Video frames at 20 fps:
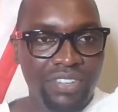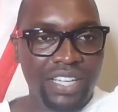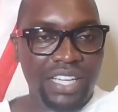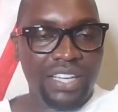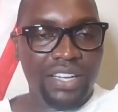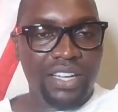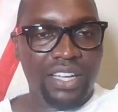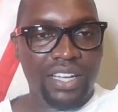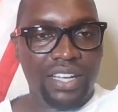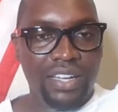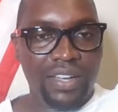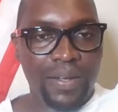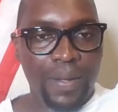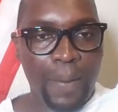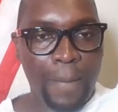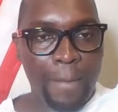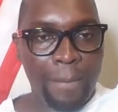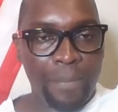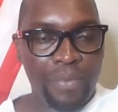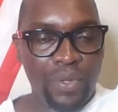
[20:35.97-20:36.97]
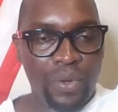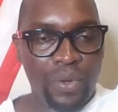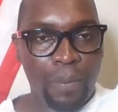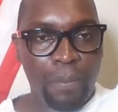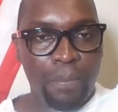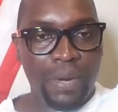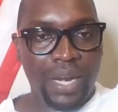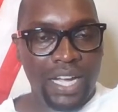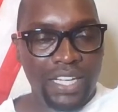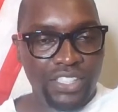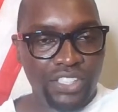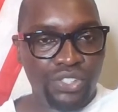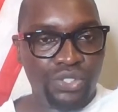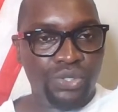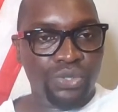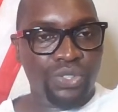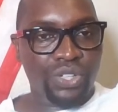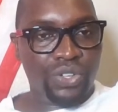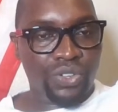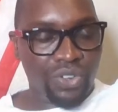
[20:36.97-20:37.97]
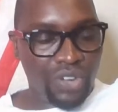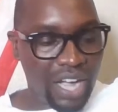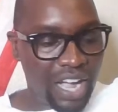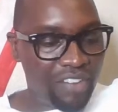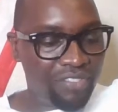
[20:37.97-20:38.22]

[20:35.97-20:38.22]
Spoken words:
feel obliged to